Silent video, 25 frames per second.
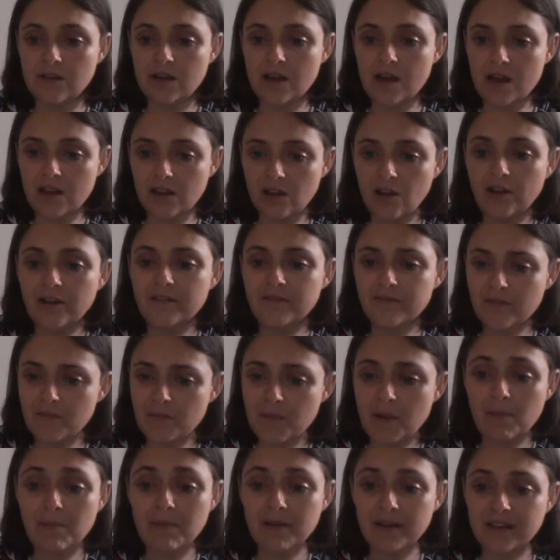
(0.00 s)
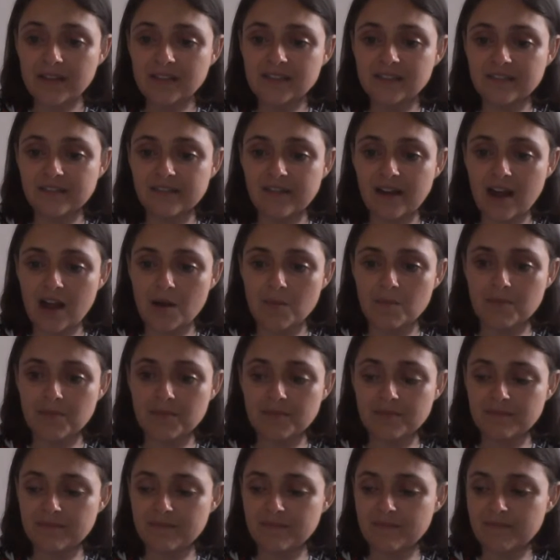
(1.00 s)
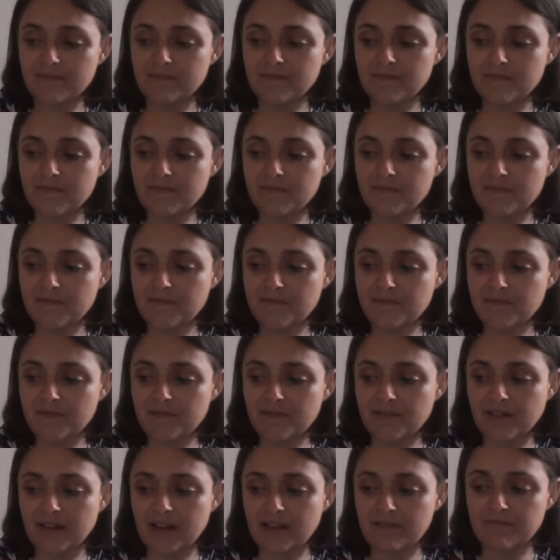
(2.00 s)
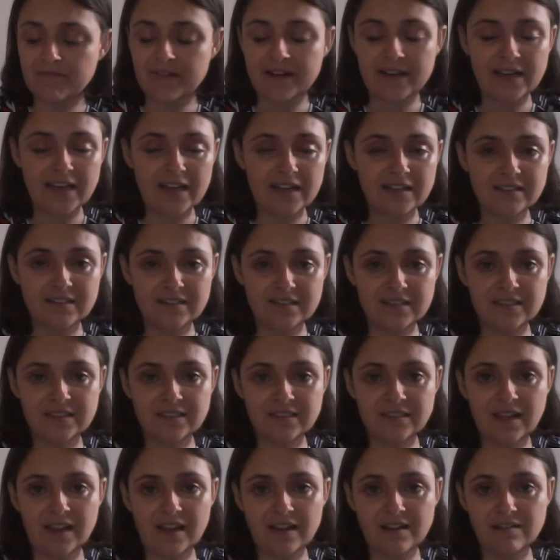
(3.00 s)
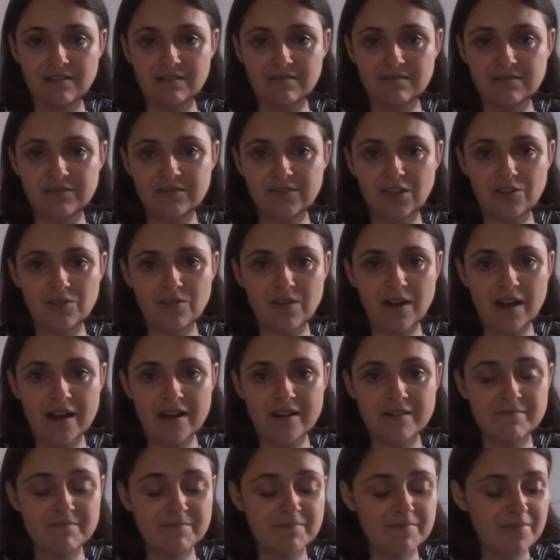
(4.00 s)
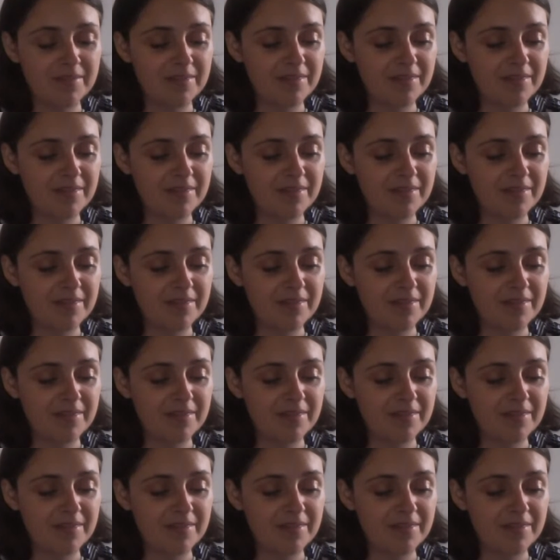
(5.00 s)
A lot of Republicans are up for re-election this cycle, so I